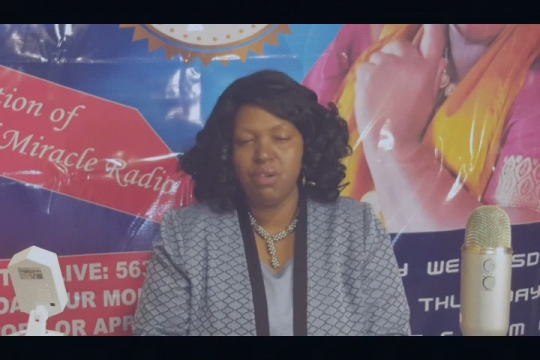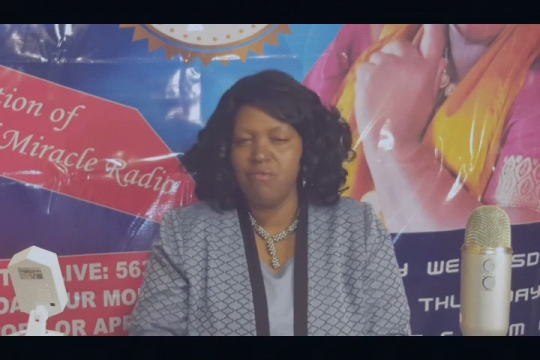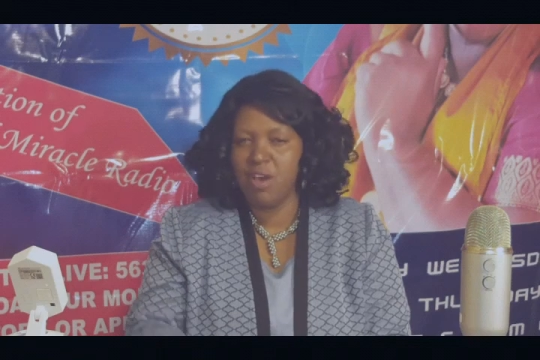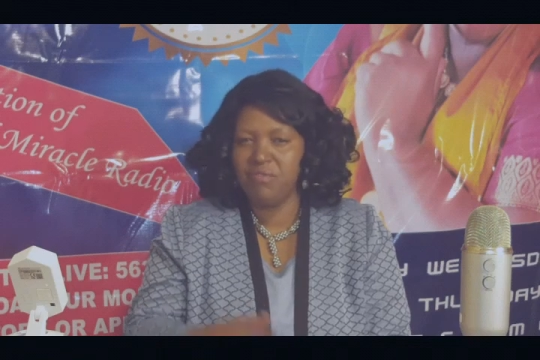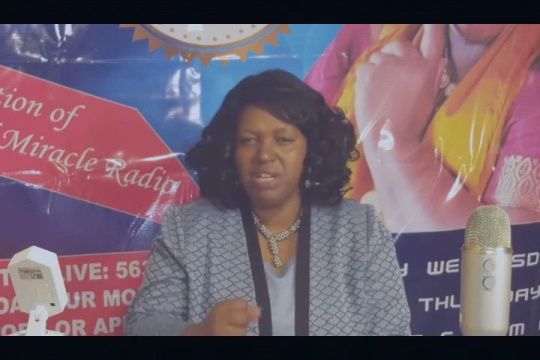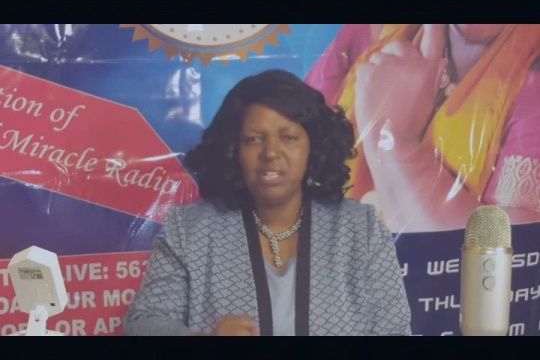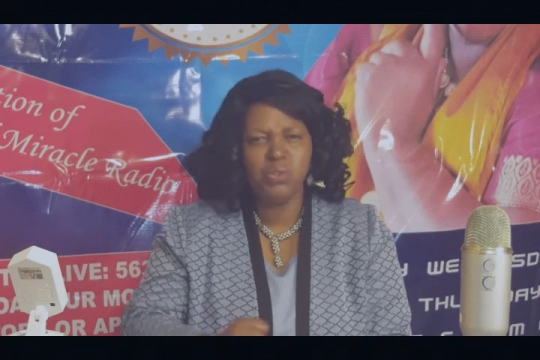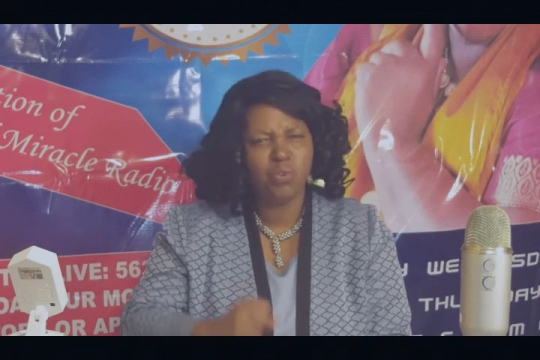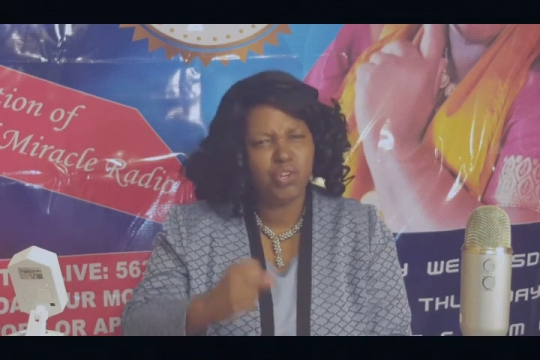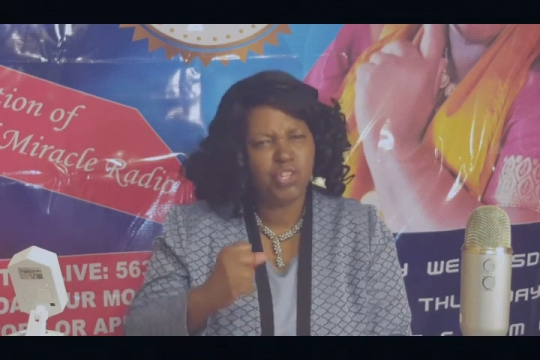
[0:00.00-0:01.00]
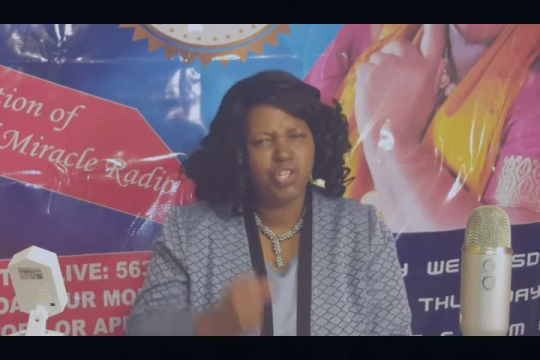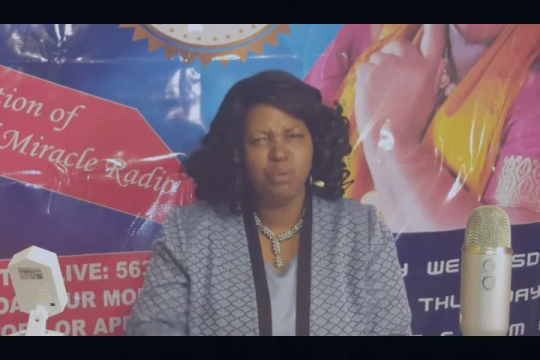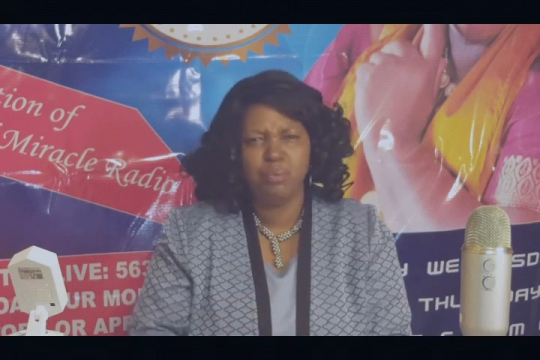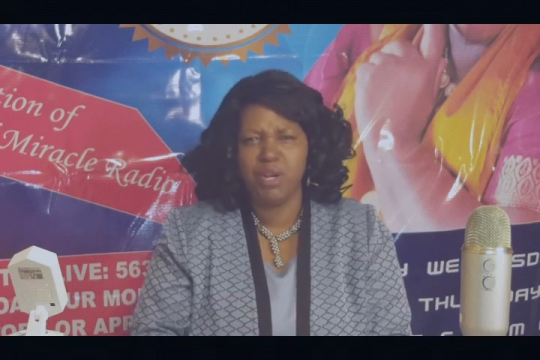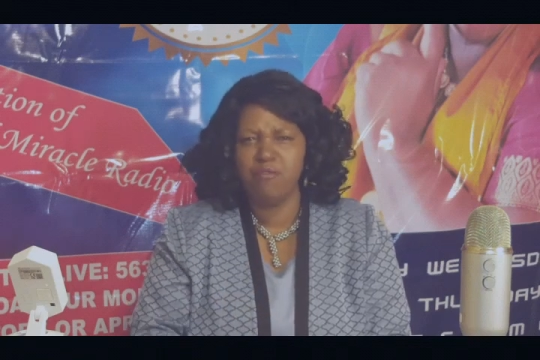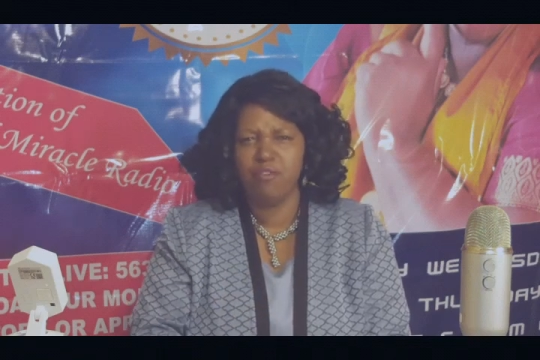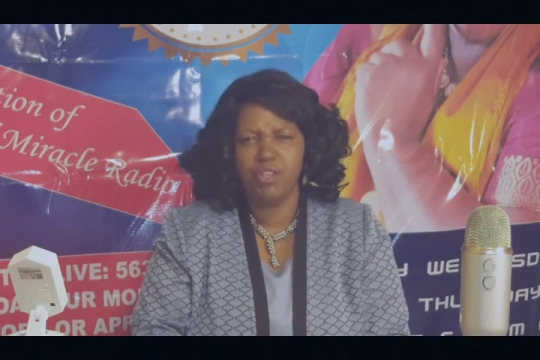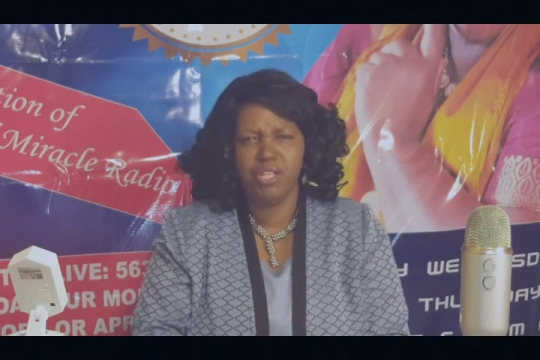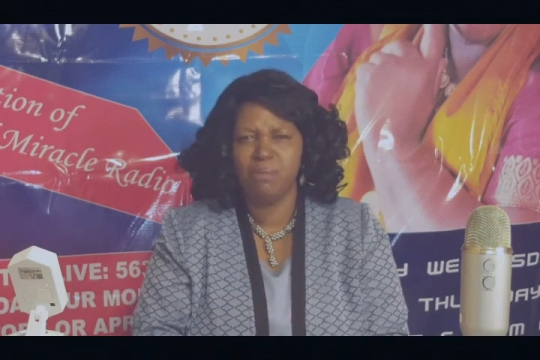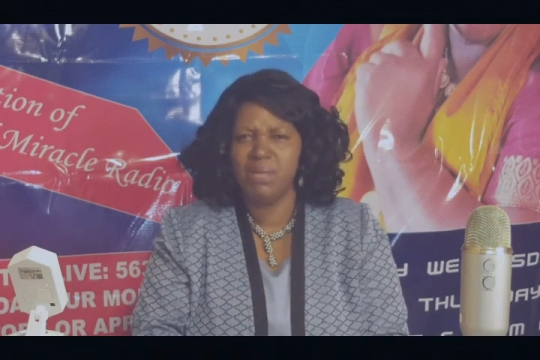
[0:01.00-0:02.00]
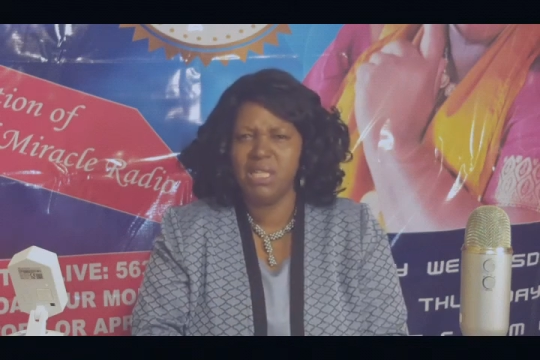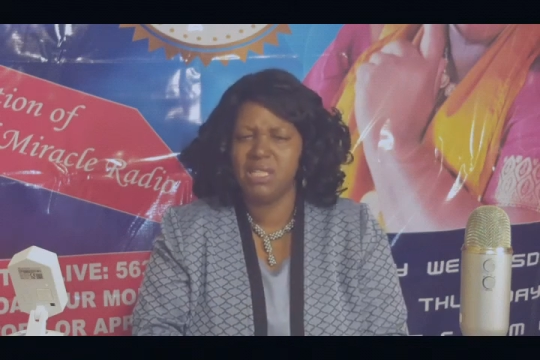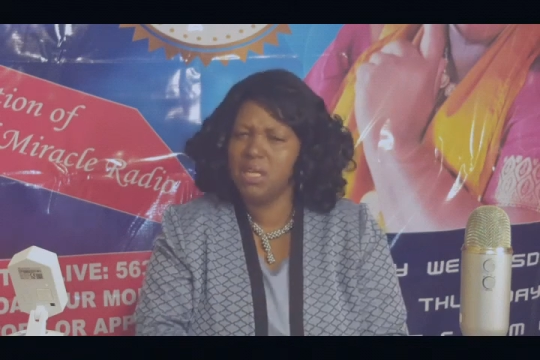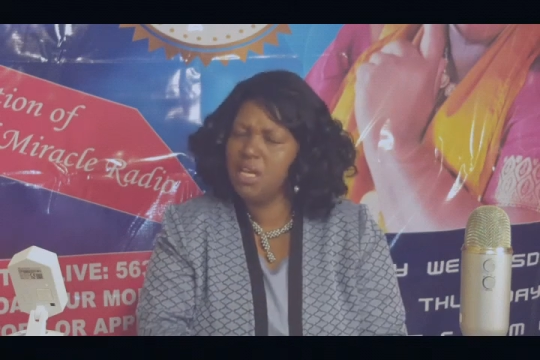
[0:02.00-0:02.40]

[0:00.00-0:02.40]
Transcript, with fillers: If you have done so, continue praying for this ministry.